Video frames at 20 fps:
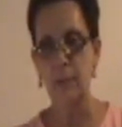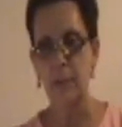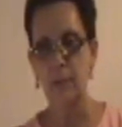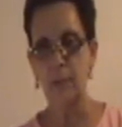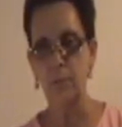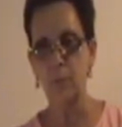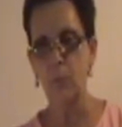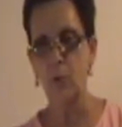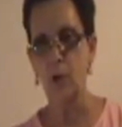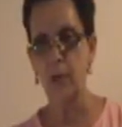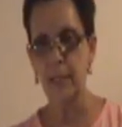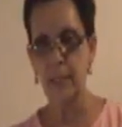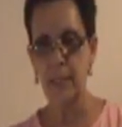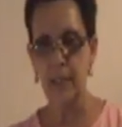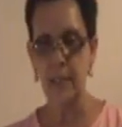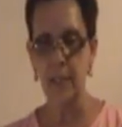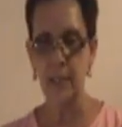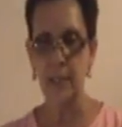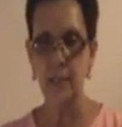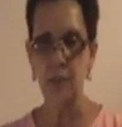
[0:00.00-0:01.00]
mean
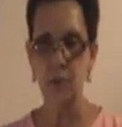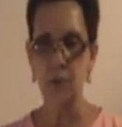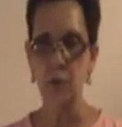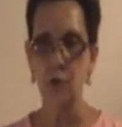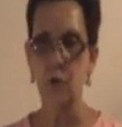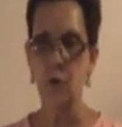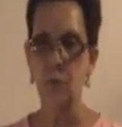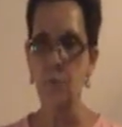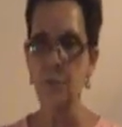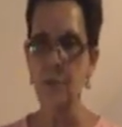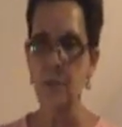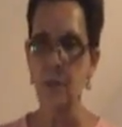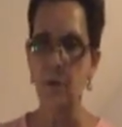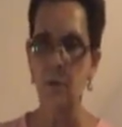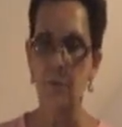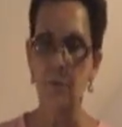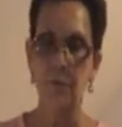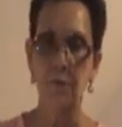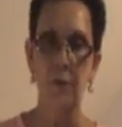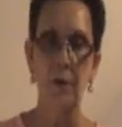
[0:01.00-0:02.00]
marketing it in terms
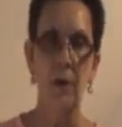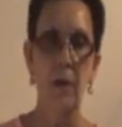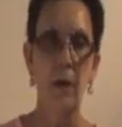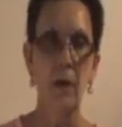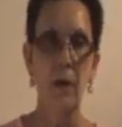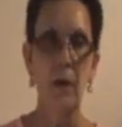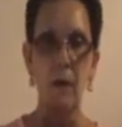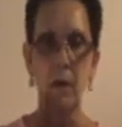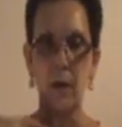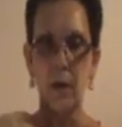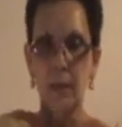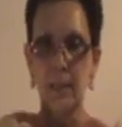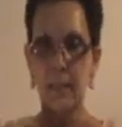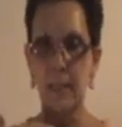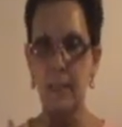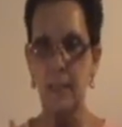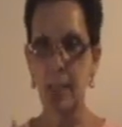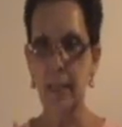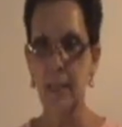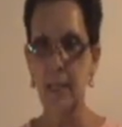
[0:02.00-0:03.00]
of
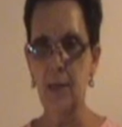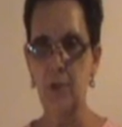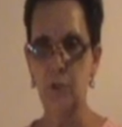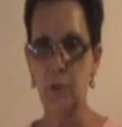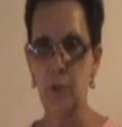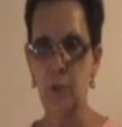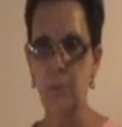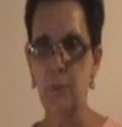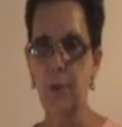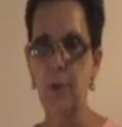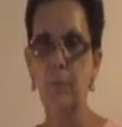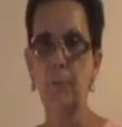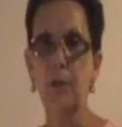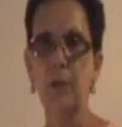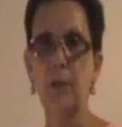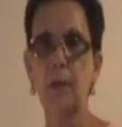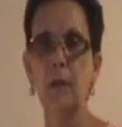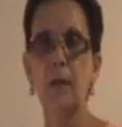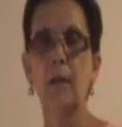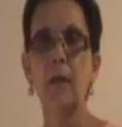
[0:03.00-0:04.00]
getting it out to the
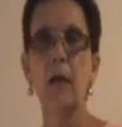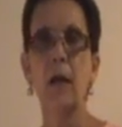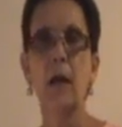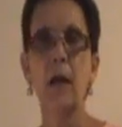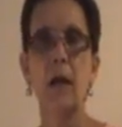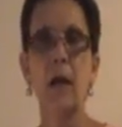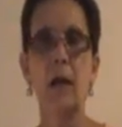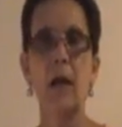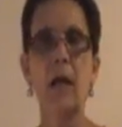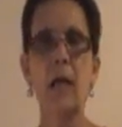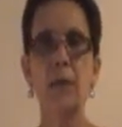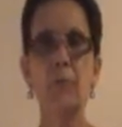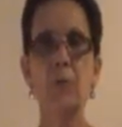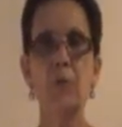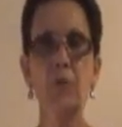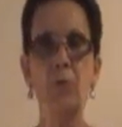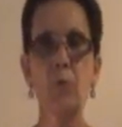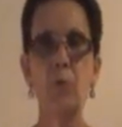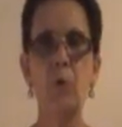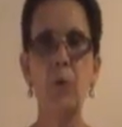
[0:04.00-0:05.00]
public. I am a
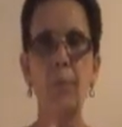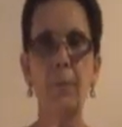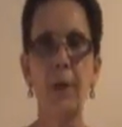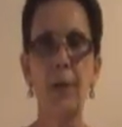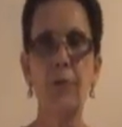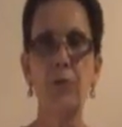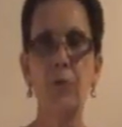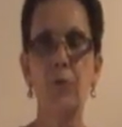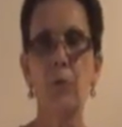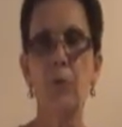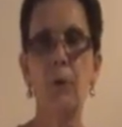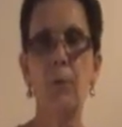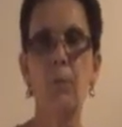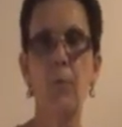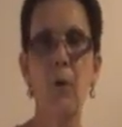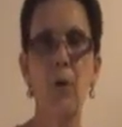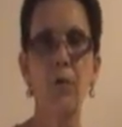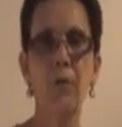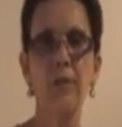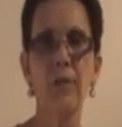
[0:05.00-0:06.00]
small pet store in
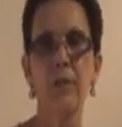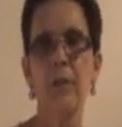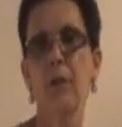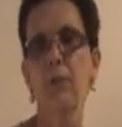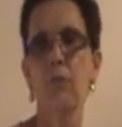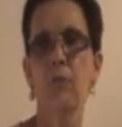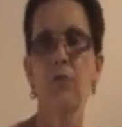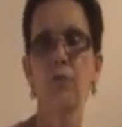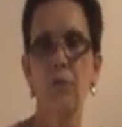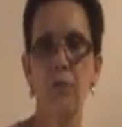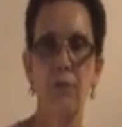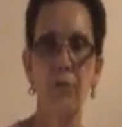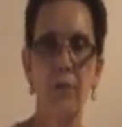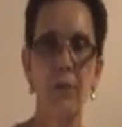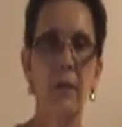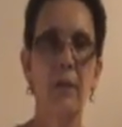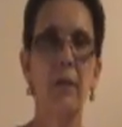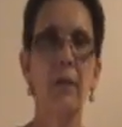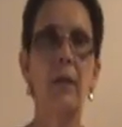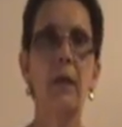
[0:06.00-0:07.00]
Morristown, New
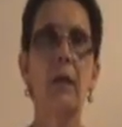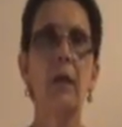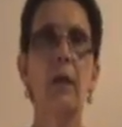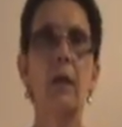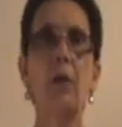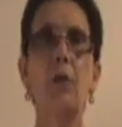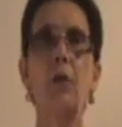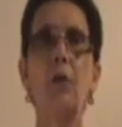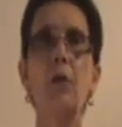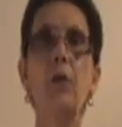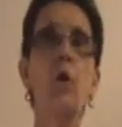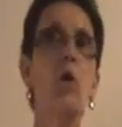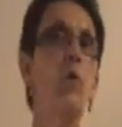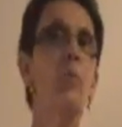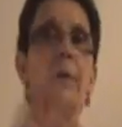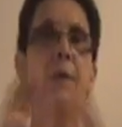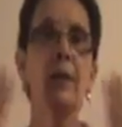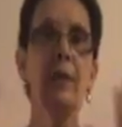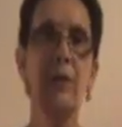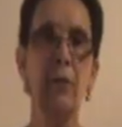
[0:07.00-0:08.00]
Jersey.
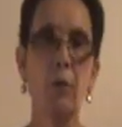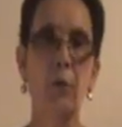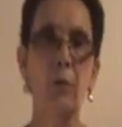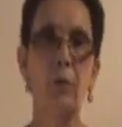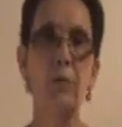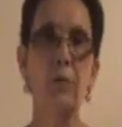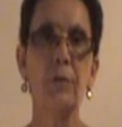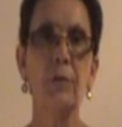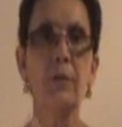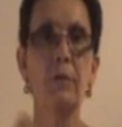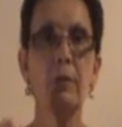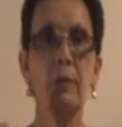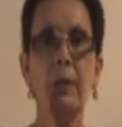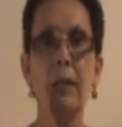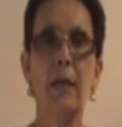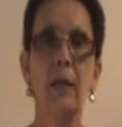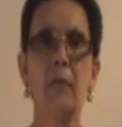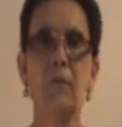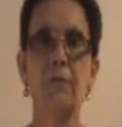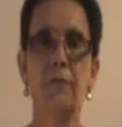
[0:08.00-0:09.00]
Nobody knows
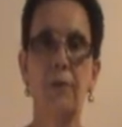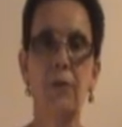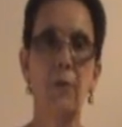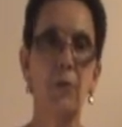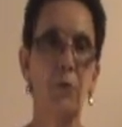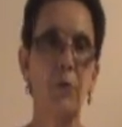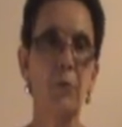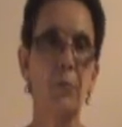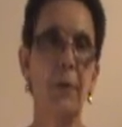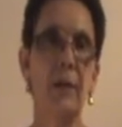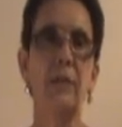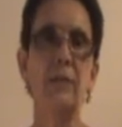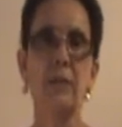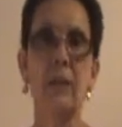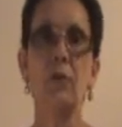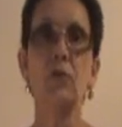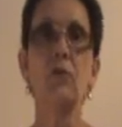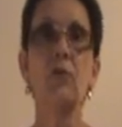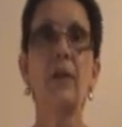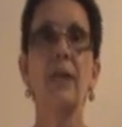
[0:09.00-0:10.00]
the Elephant Nose Pet
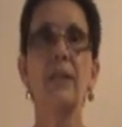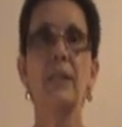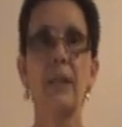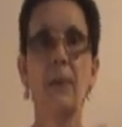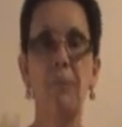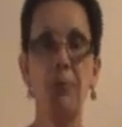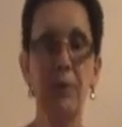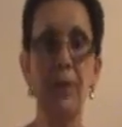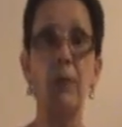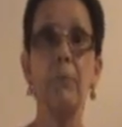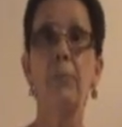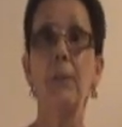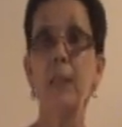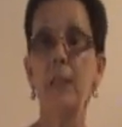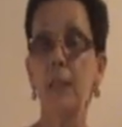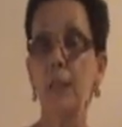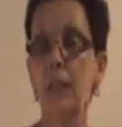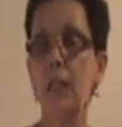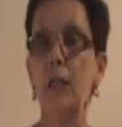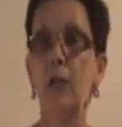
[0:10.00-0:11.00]
Center except for the
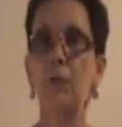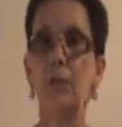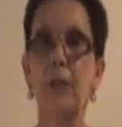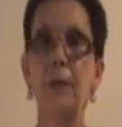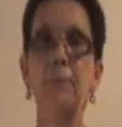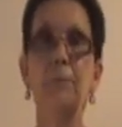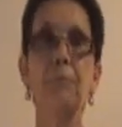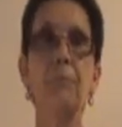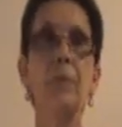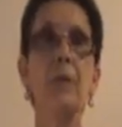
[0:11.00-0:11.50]
immediate area.